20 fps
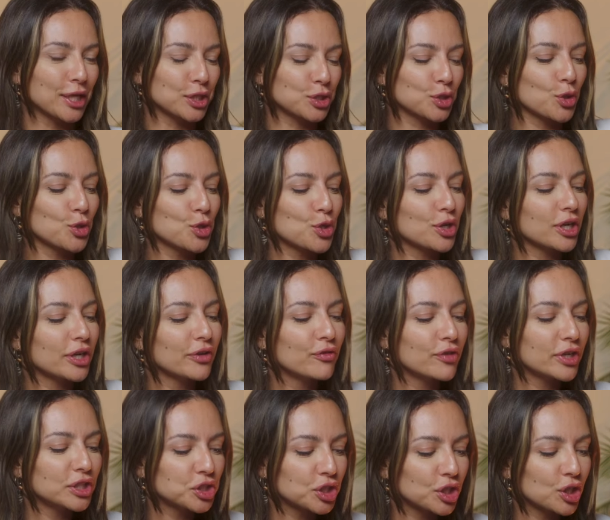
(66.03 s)
so your
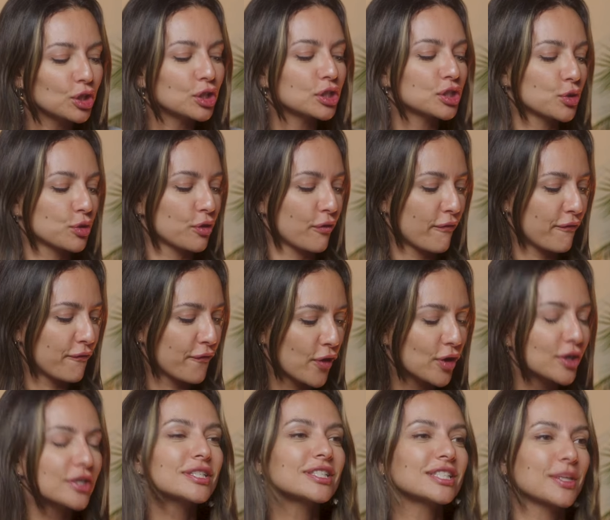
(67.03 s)
original, so the
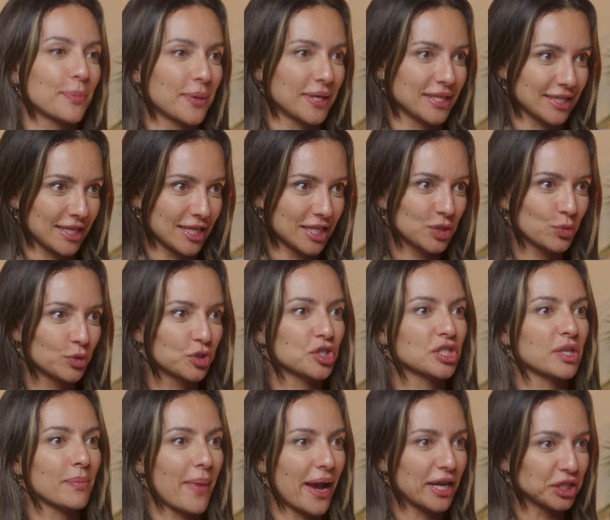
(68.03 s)
first business, which Yes. is
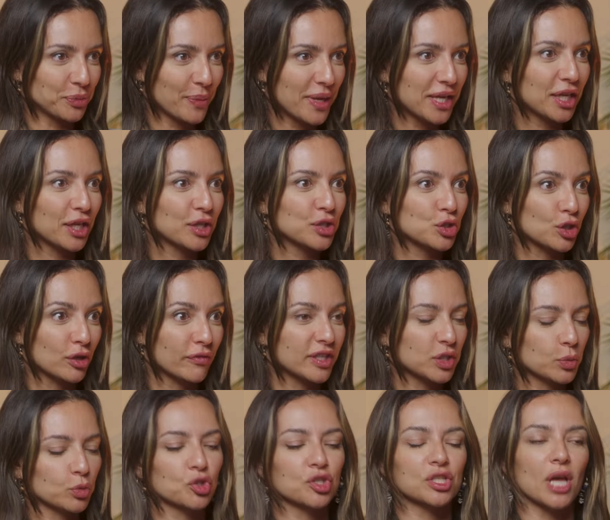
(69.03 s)
a matchmaking service,
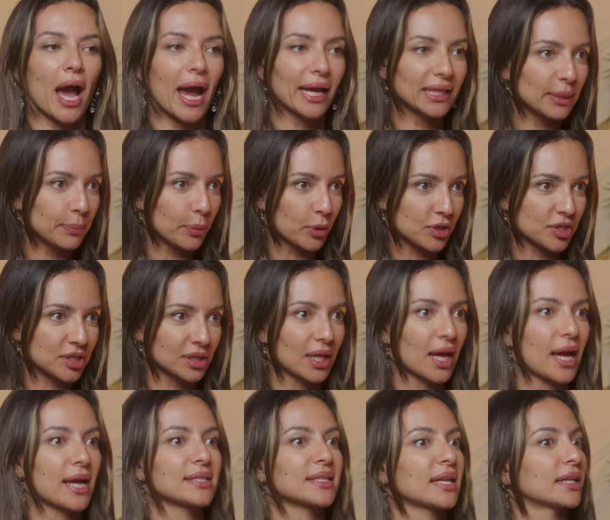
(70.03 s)
which is highly
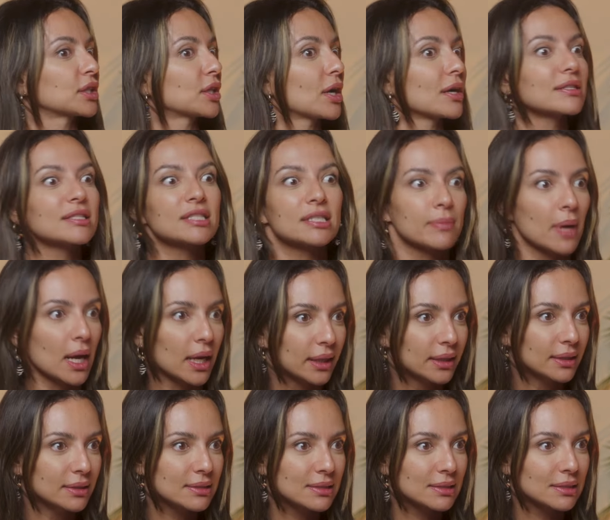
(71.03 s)
personalized and
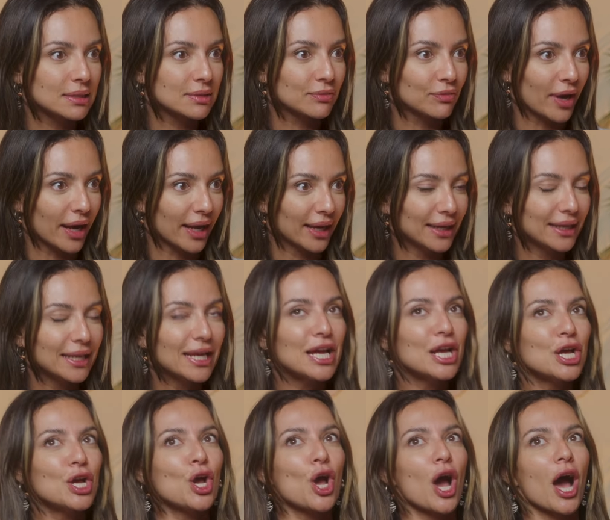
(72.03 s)
customized, Yes. right?
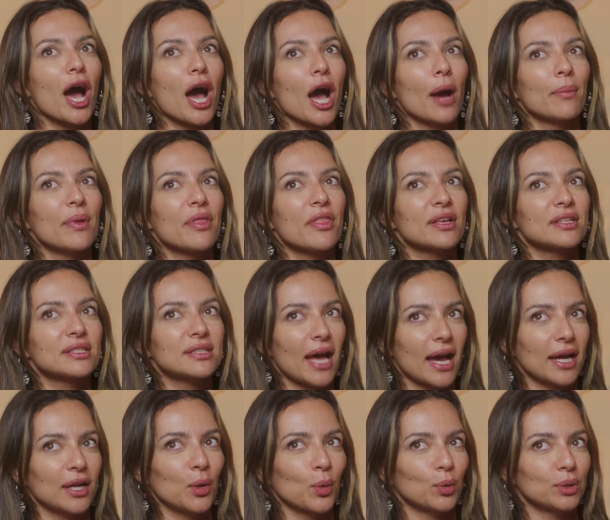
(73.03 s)
Mm-hmm. Um, is
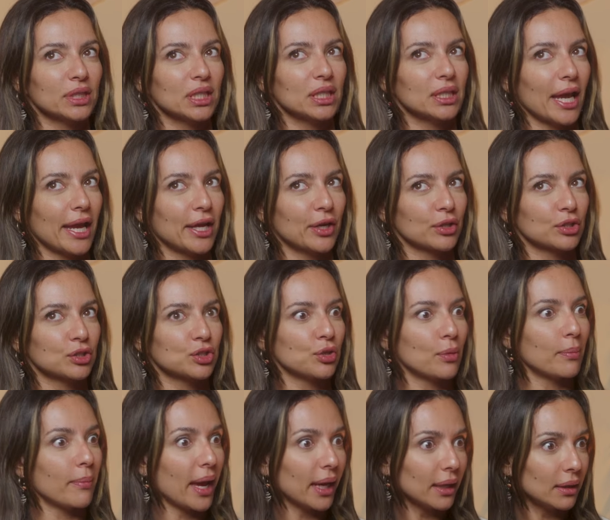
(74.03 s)
that only catered to
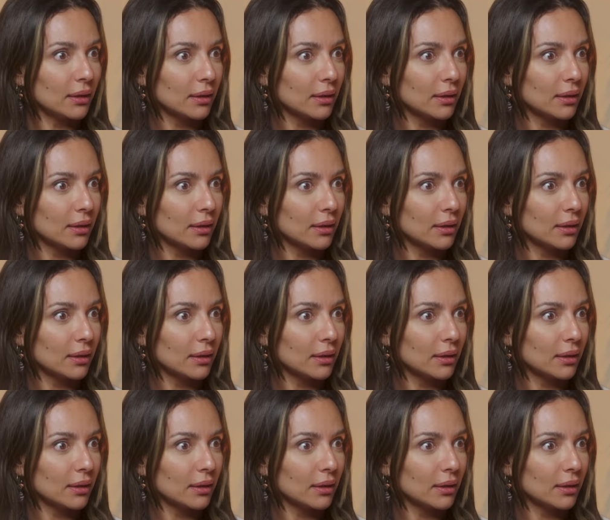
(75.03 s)
men?